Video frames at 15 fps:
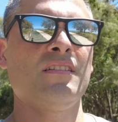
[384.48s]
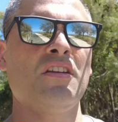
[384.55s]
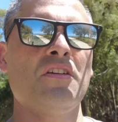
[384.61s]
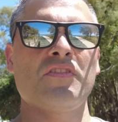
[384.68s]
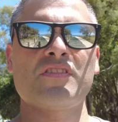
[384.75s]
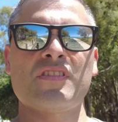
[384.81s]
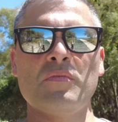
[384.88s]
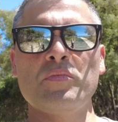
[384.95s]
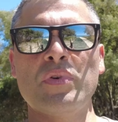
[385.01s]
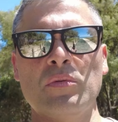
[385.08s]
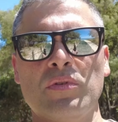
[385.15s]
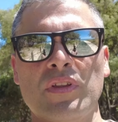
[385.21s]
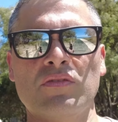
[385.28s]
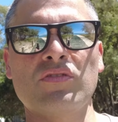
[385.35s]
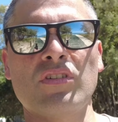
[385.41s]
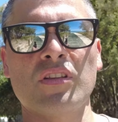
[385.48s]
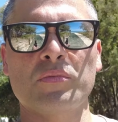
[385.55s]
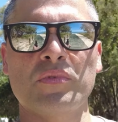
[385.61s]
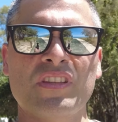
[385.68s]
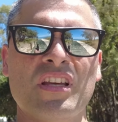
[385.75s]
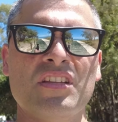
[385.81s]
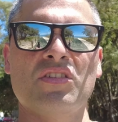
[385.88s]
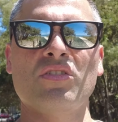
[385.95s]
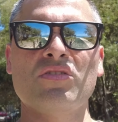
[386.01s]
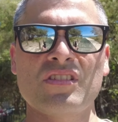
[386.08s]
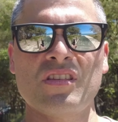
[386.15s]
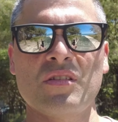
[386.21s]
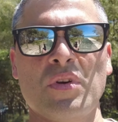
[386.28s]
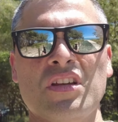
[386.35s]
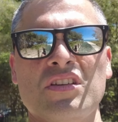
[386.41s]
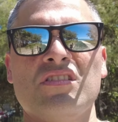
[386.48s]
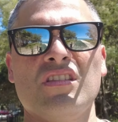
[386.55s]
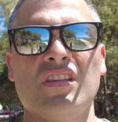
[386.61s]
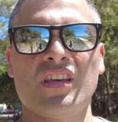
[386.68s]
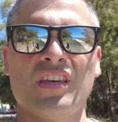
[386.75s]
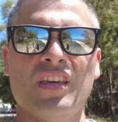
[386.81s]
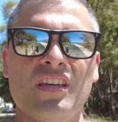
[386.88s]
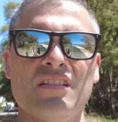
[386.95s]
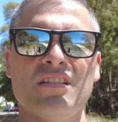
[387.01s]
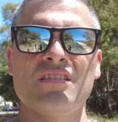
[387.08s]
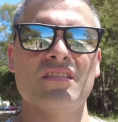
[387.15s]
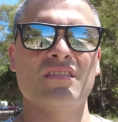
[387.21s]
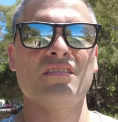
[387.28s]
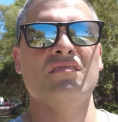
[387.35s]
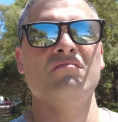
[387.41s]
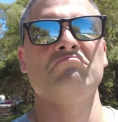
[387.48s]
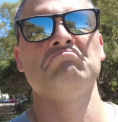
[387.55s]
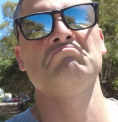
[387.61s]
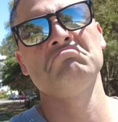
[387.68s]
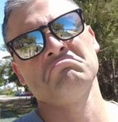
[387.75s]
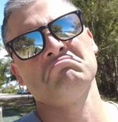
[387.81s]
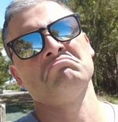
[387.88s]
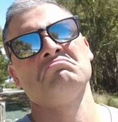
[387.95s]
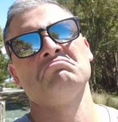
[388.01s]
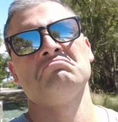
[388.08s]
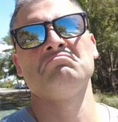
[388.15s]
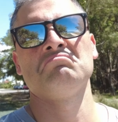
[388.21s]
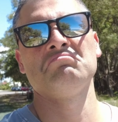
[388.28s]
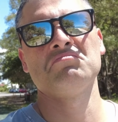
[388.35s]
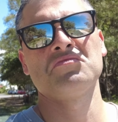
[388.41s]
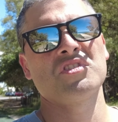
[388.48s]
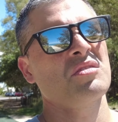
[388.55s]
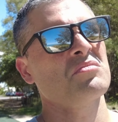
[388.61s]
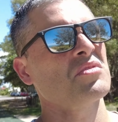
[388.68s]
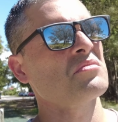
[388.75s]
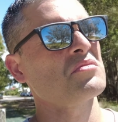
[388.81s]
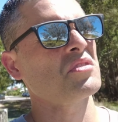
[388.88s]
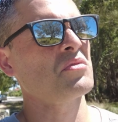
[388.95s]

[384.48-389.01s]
I know for some people they'd rather bring their dog to the beach than their kids. Sometimes I